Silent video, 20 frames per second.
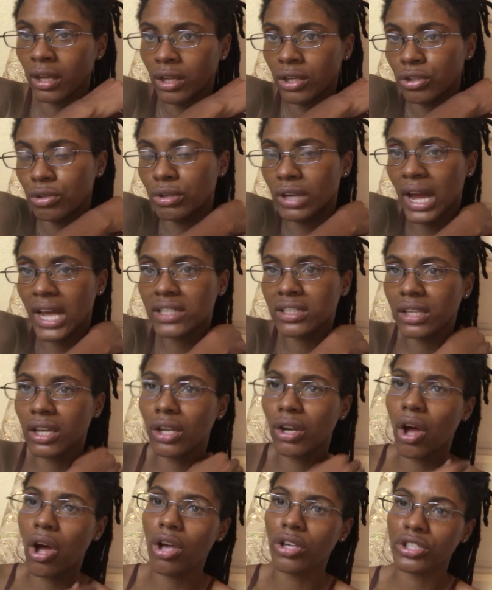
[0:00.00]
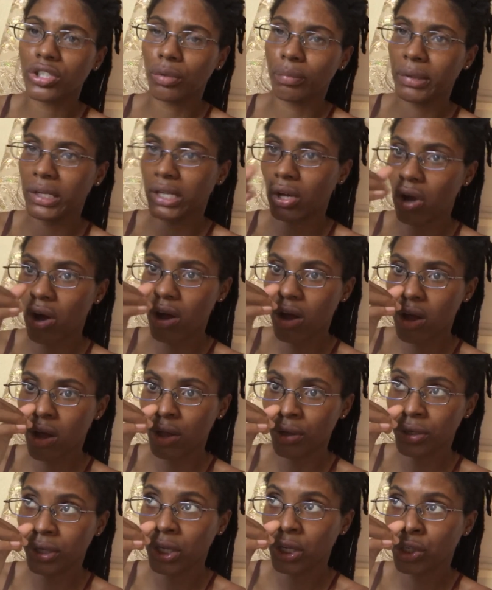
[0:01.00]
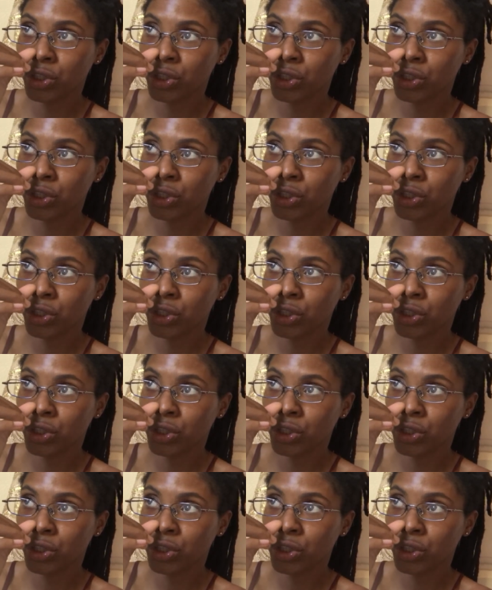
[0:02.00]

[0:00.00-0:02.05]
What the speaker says: You guys could also be called